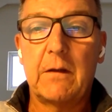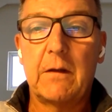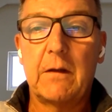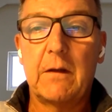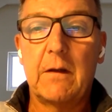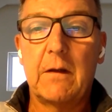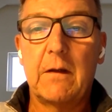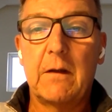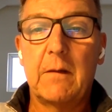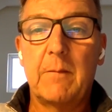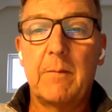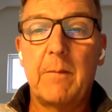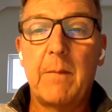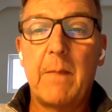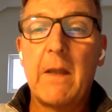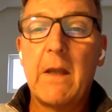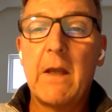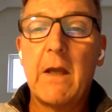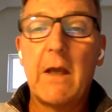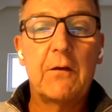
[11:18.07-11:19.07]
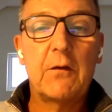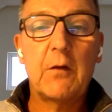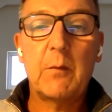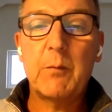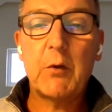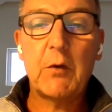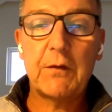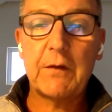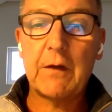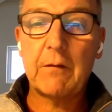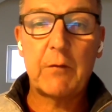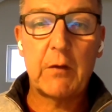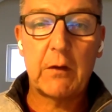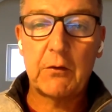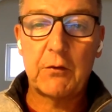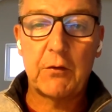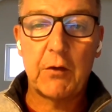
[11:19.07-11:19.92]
Um, it's not because I've got